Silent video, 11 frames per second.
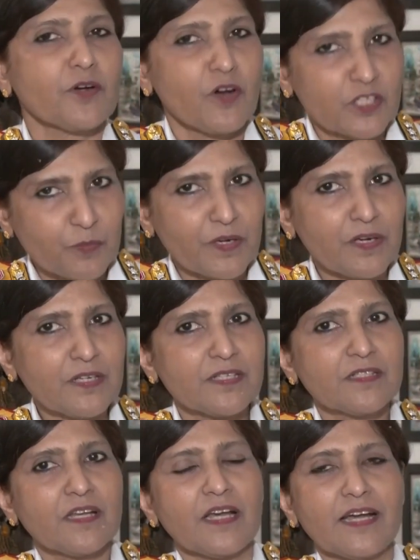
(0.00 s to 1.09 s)

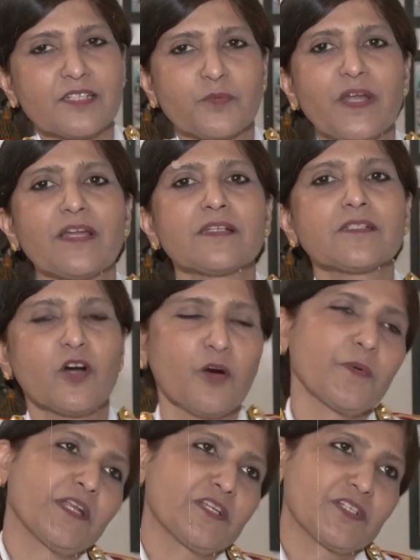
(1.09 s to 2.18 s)
hospitals as well as
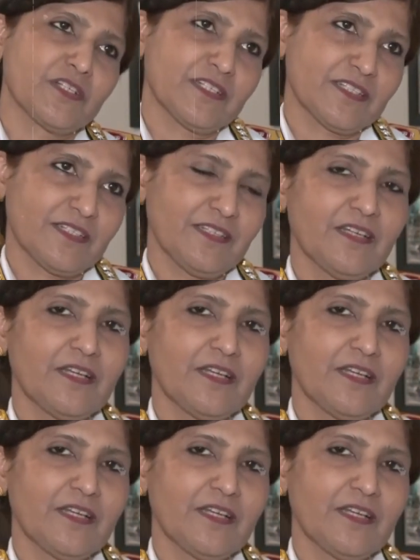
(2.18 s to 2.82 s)
operations.